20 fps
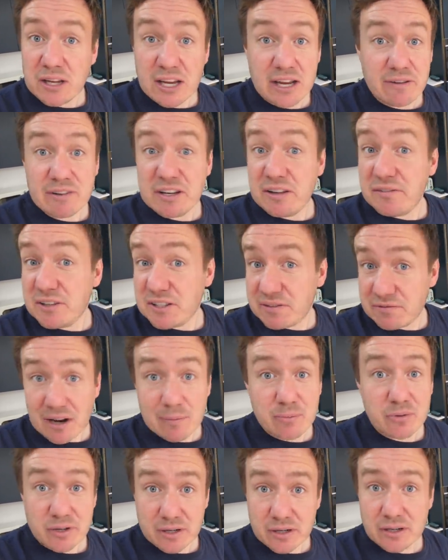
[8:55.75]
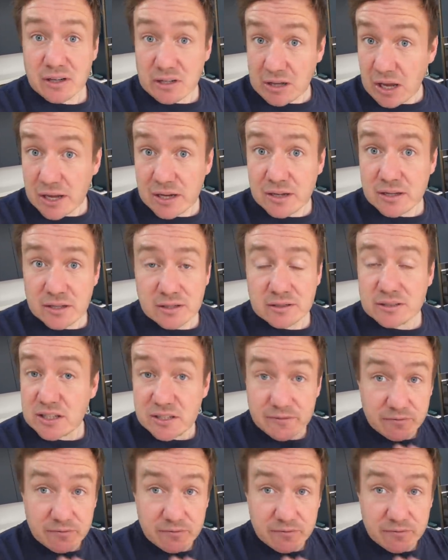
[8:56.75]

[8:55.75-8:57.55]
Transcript: even if it's February, okay? That's